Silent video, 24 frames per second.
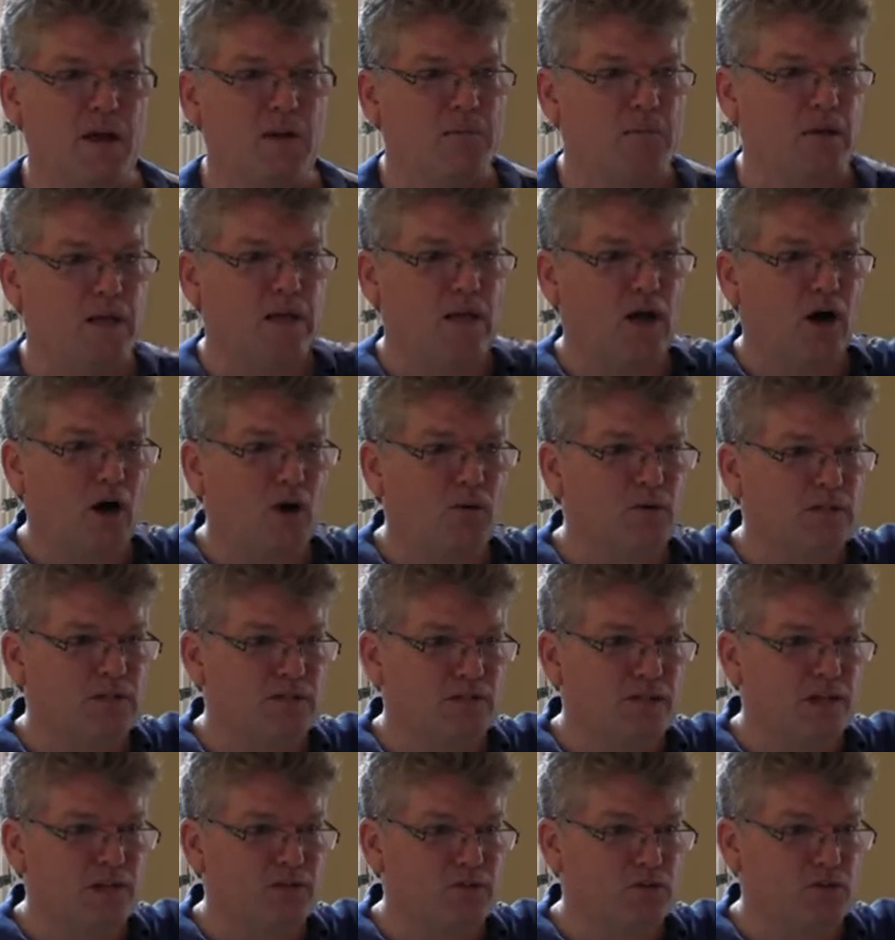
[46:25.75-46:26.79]
But He always
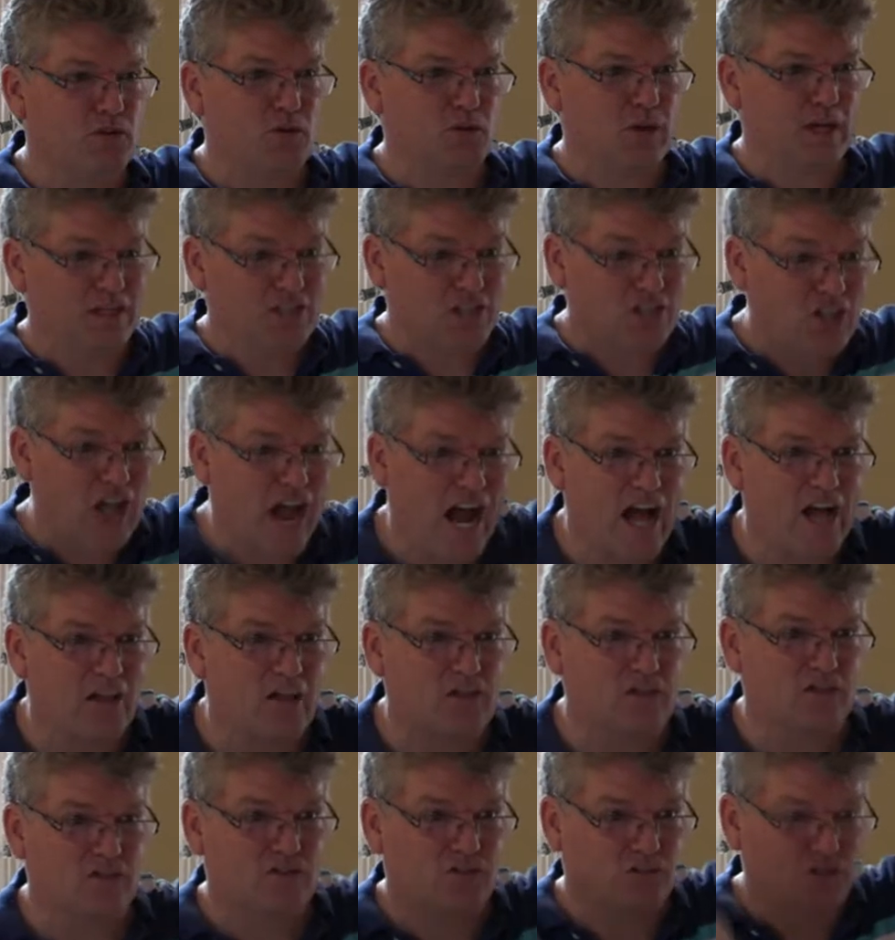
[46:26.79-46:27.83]
gives you a
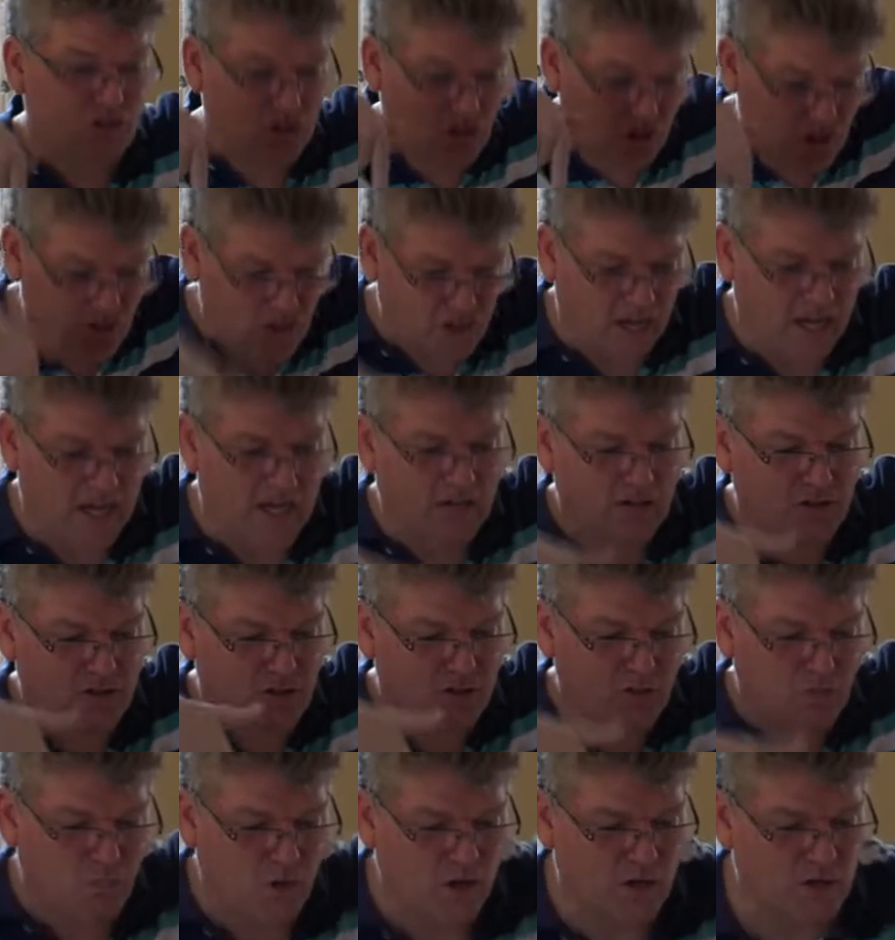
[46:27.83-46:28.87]
challenge to
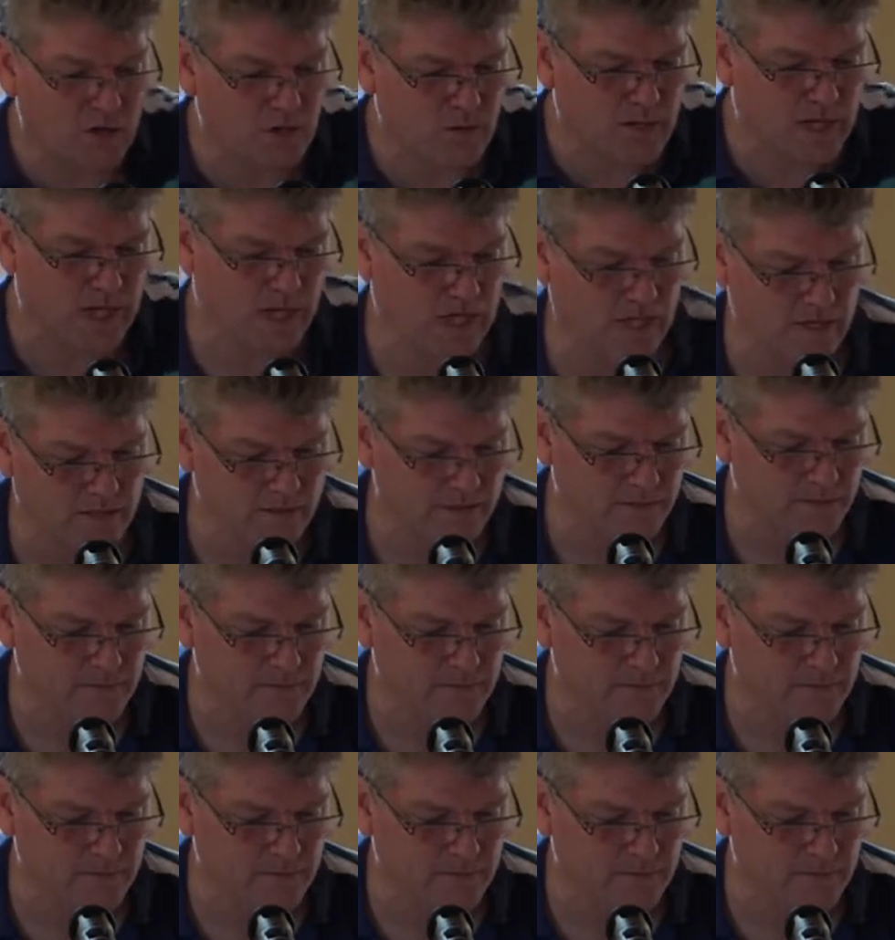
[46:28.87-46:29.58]
change what you can